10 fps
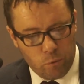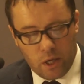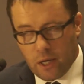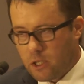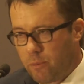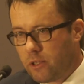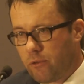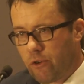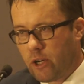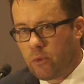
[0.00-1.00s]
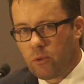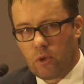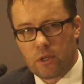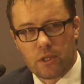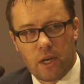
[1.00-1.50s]
As Milton Friedman
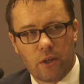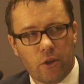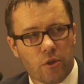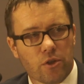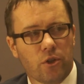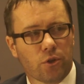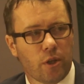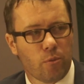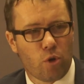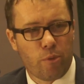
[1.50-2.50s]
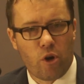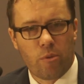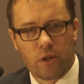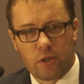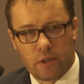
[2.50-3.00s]
once said, there is nothing more
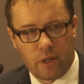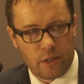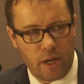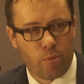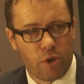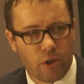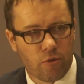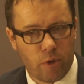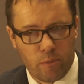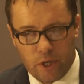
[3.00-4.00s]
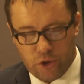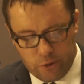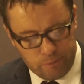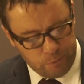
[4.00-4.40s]
permanent than a temporary government measure.